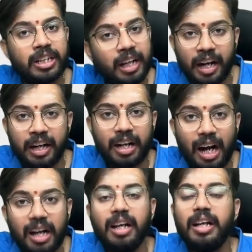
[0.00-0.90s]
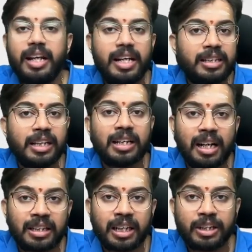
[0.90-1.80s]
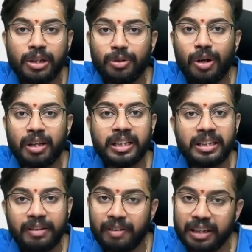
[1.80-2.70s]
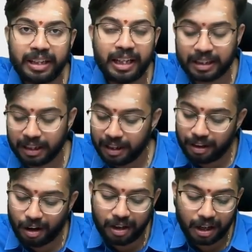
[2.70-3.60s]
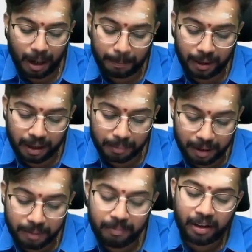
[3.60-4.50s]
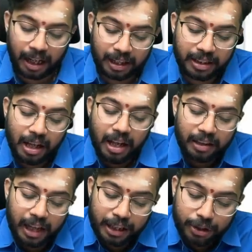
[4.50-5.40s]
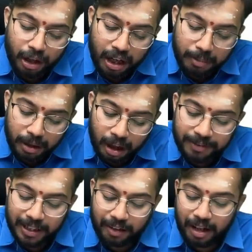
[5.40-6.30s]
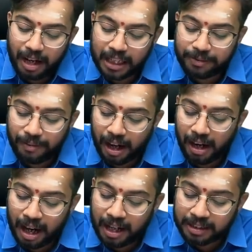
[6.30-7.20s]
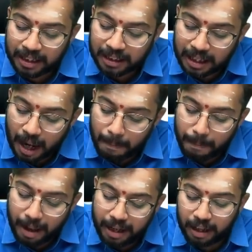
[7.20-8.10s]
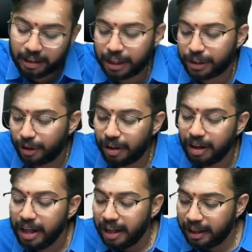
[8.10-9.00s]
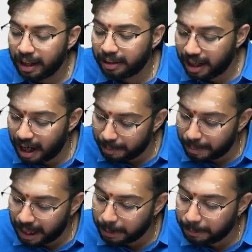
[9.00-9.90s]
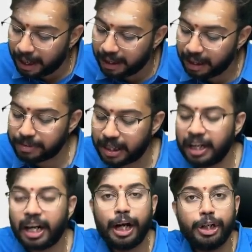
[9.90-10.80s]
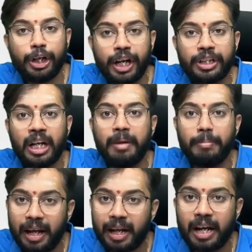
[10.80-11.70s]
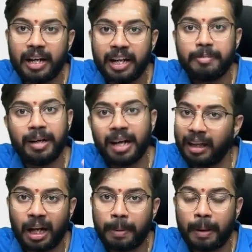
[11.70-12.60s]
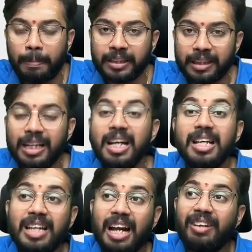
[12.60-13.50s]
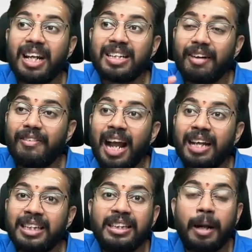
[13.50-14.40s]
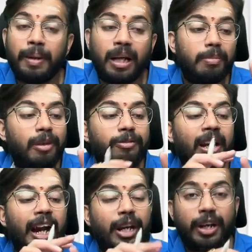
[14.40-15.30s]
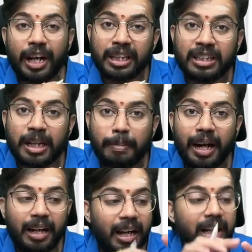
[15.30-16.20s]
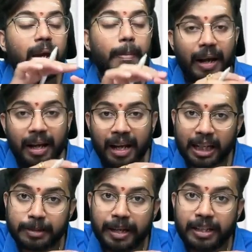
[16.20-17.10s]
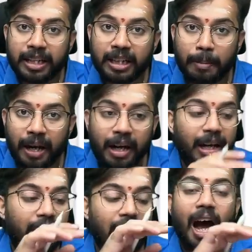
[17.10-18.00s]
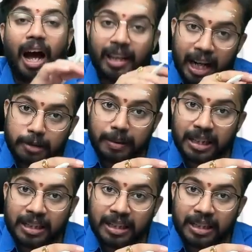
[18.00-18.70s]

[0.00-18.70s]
credit card, TCS under section 206C(1)(g) is not applicable. Next, threshold limit of 7 lakhs for LRS is combined threshold. Here there are multiple items, right? Education, medical treatment, other purposes. Sir, whether 7 lakhs is applicable for education separately, medical expenditure separately, other expenses